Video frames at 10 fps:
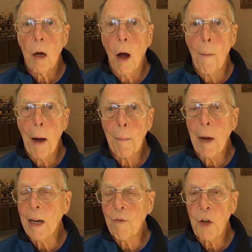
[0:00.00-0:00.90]
about
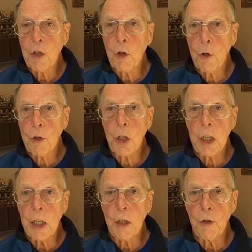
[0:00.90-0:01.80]
my adventures in
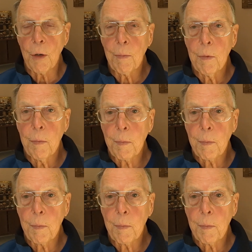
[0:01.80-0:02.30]
Egypt.